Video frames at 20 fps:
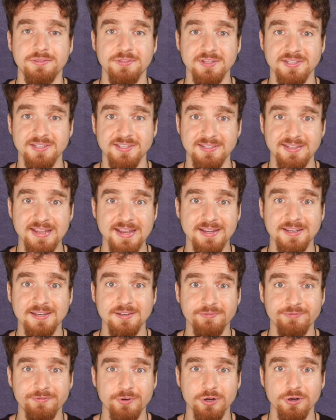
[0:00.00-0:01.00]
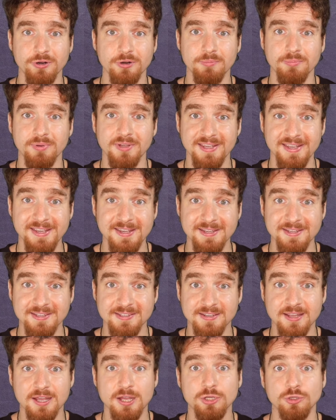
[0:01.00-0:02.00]
The second verb
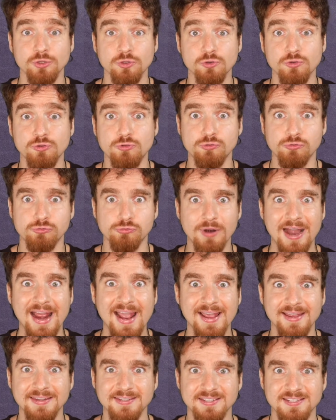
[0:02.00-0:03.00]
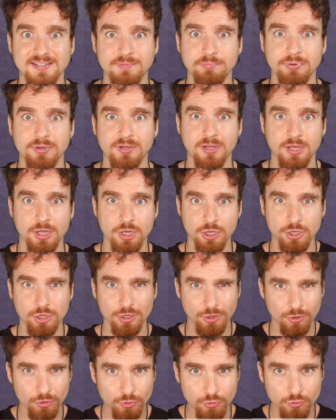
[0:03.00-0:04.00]
is grasp.
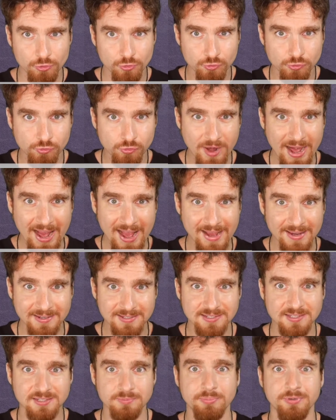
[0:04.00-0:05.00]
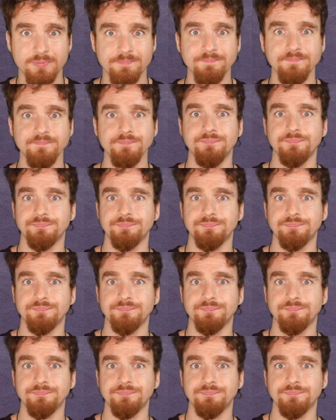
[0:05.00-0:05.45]
Grasp.